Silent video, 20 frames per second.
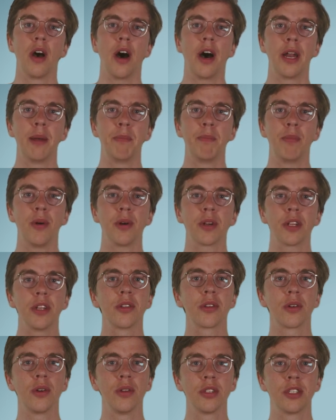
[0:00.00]
An
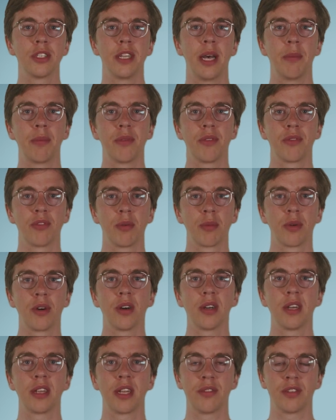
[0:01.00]
important concept from
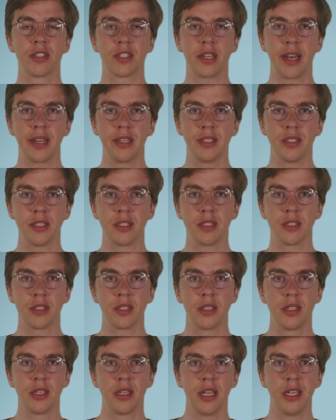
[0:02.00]
cognitive
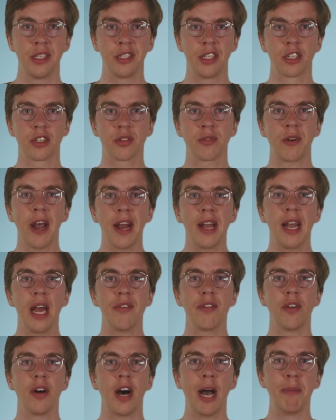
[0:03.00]
science is the
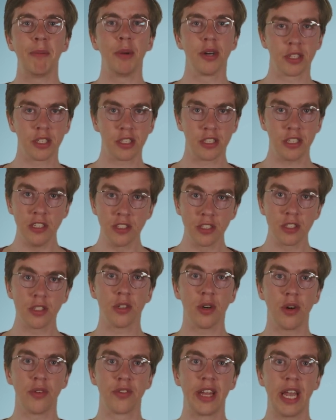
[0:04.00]
tri-level
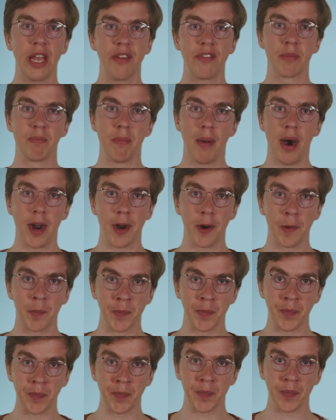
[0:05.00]
hypothesis of David Marr.
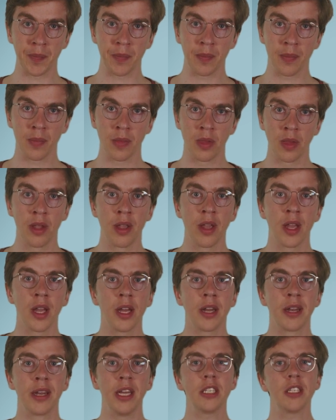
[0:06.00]

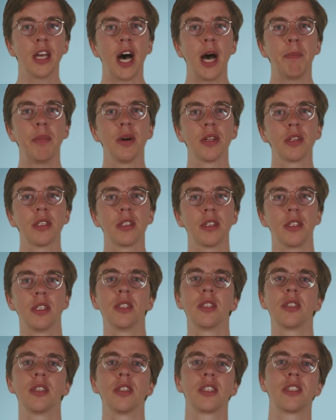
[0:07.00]
This
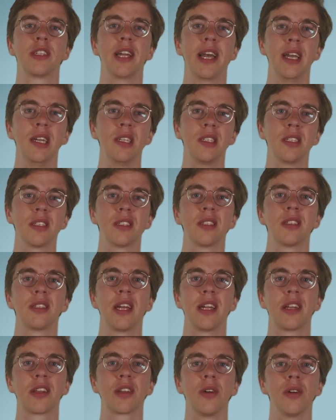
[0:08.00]
hypothesis states
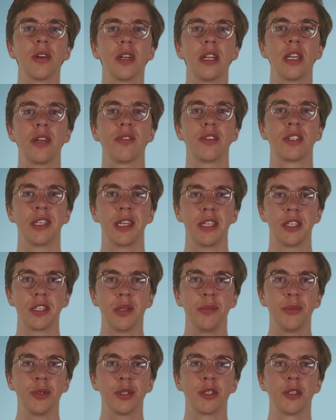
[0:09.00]
that cognitive
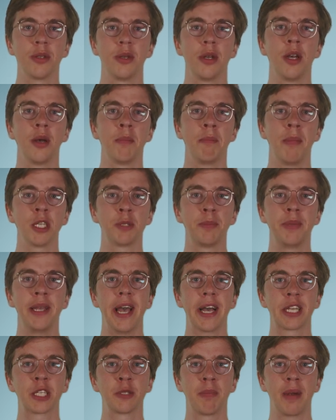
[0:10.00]
systems must be
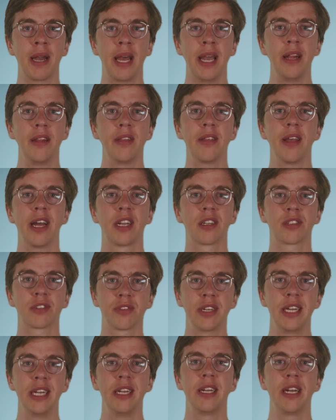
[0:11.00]
explained at
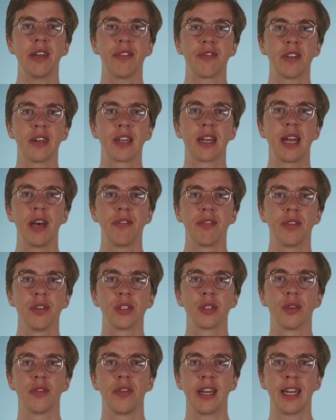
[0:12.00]
3 different
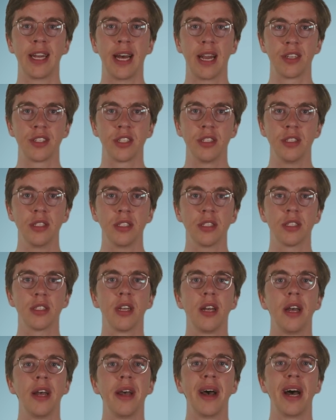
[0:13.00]
levels of analysis
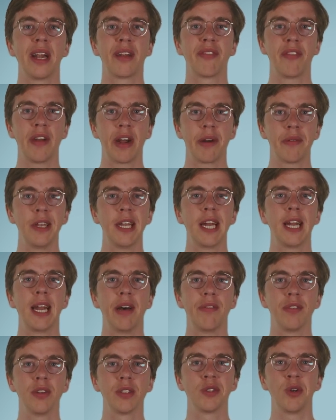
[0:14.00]
at varying
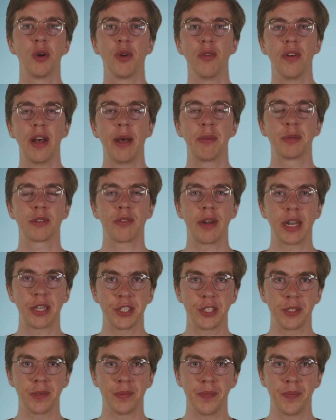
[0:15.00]
levels of
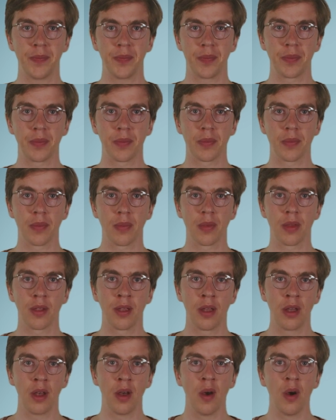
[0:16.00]
abstraction.
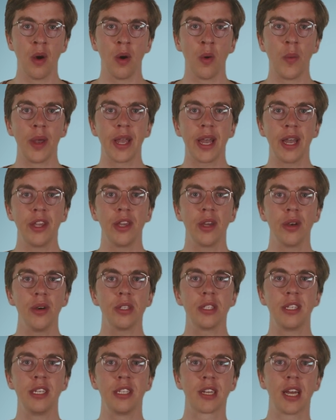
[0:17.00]
We can
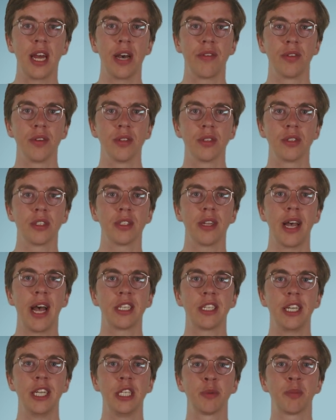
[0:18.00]
use these levels
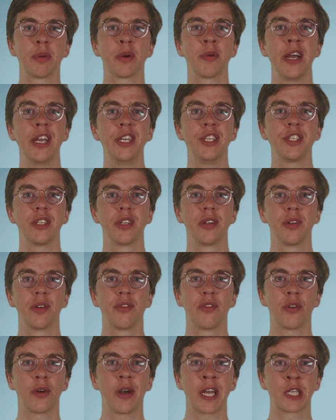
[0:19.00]
as inspiration
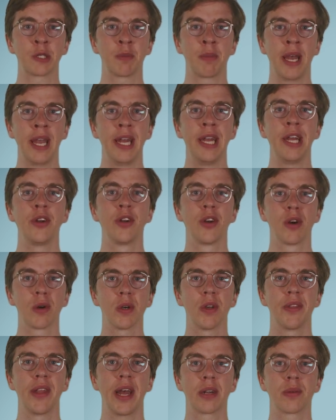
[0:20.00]
for explaining
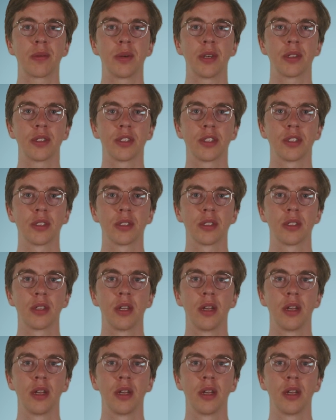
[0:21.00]
neural networks.